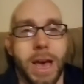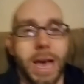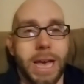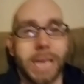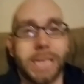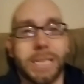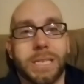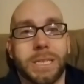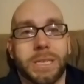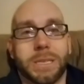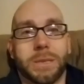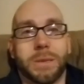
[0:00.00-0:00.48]

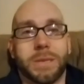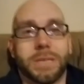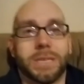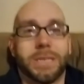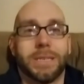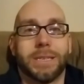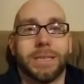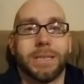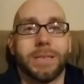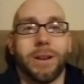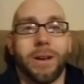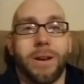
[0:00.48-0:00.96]
I
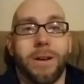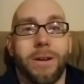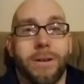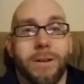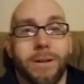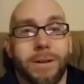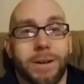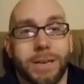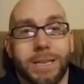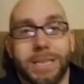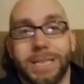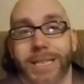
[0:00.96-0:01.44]

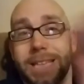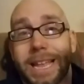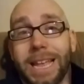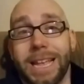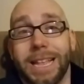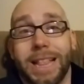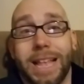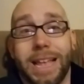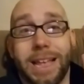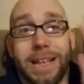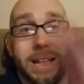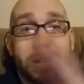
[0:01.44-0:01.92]
start,
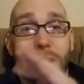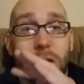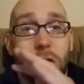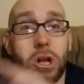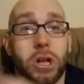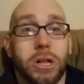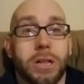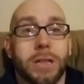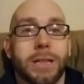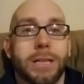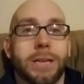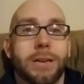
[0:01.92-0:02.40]
stay like
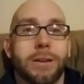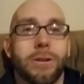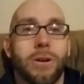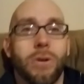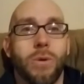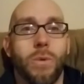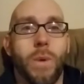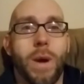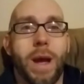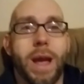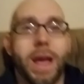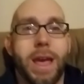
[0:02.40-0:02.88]

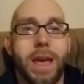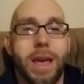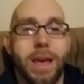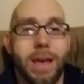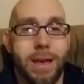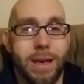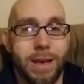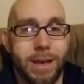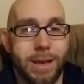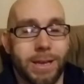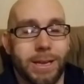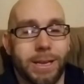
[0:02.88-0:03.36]
clear away.
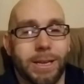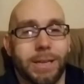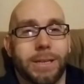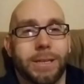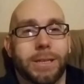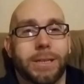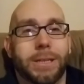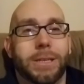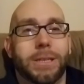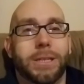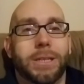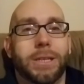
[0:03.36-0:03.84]

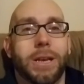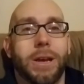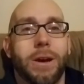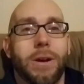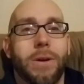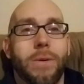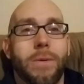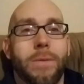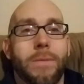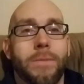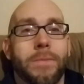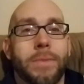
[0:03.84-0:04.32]
So,
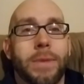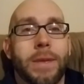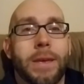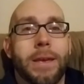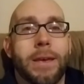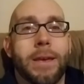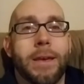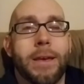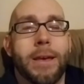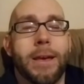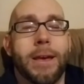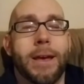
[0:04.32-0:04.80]

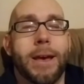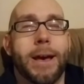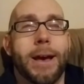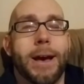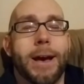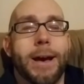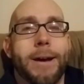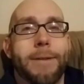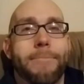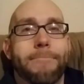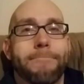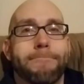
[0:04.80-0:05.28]

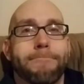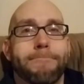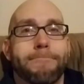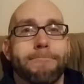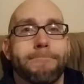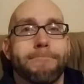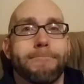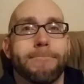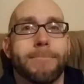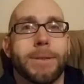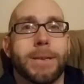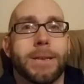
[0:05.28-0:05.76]
um,
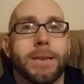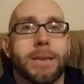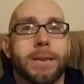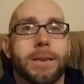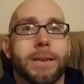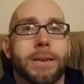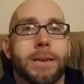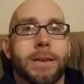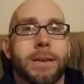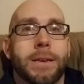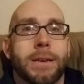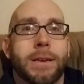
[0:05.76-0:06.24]

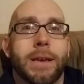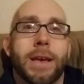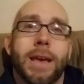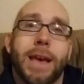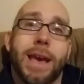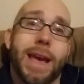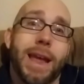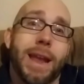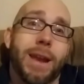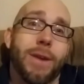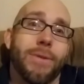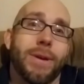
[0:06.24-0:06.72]

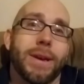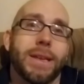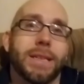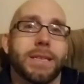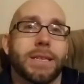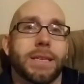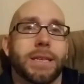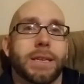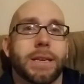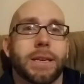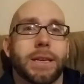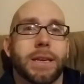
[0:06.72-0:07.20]

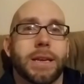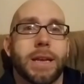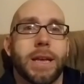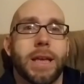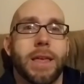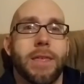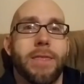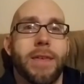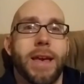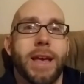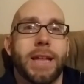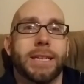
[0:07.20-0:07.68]
anyways,
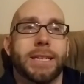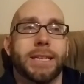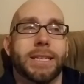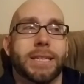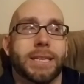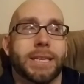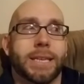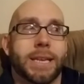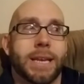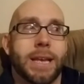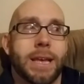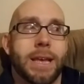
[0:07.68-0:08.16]

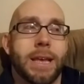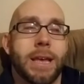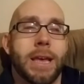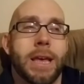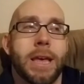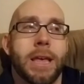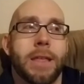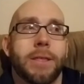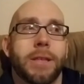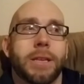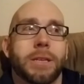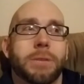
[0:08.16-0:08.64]
that's
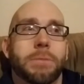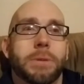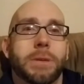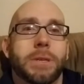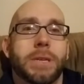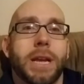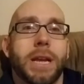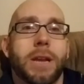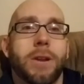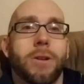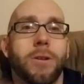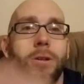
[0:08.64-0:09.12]
this
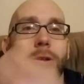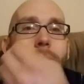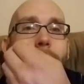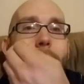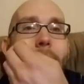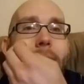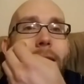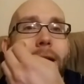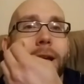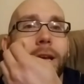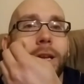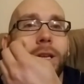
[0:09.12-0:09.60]
particular
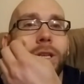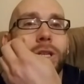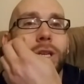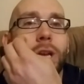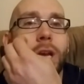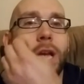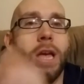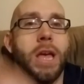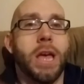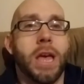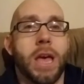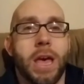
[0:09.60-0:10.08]

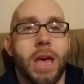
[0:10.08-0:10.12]
package.